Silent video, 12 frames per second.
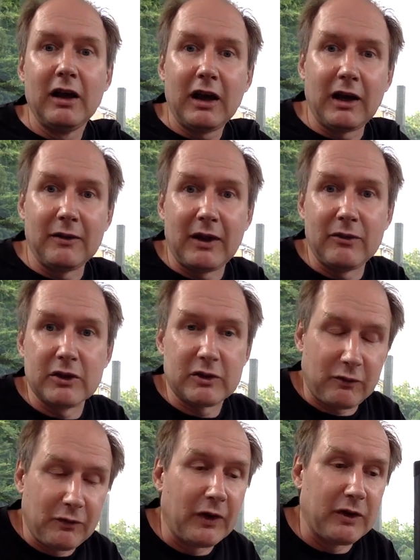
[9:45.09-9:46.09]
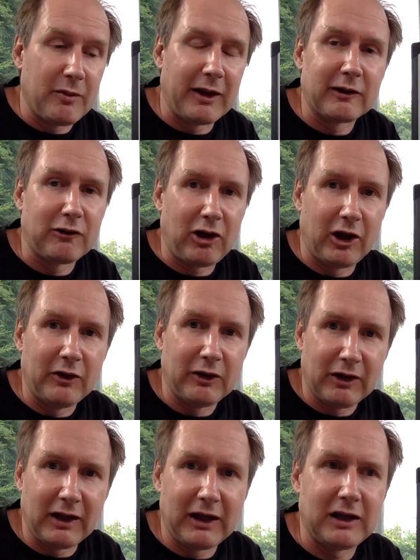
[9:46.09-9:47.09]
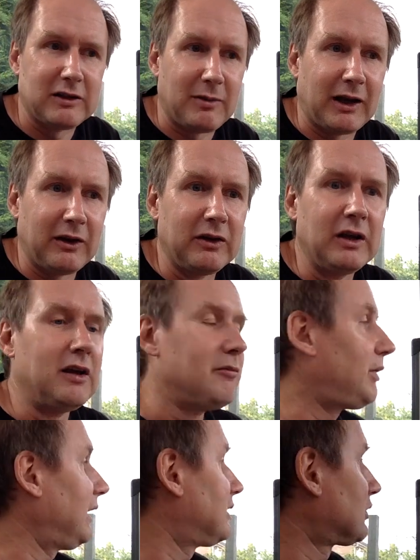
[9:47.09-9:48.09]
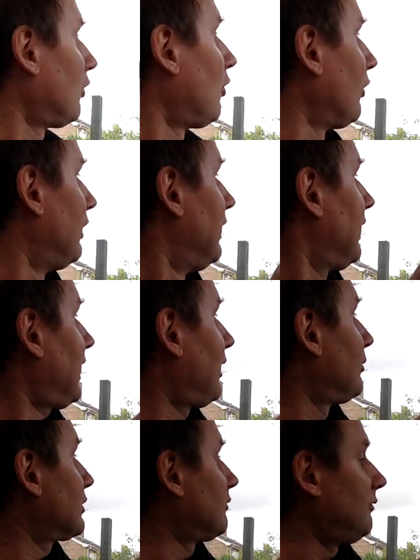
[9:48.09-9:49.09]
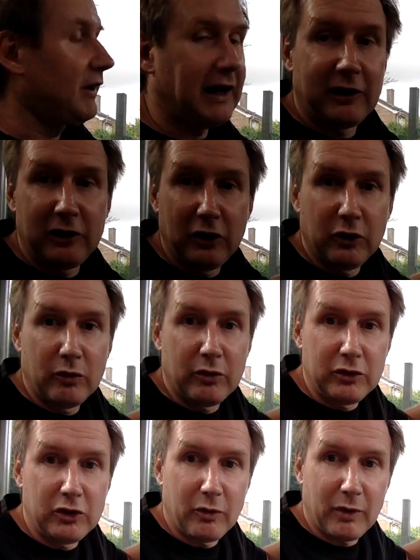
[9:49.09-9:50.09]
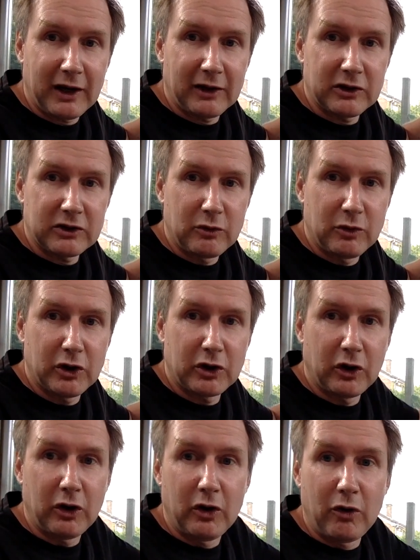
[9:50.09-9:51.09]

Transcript: And then there's fundamental underlying demand based on how much value you add as a worker,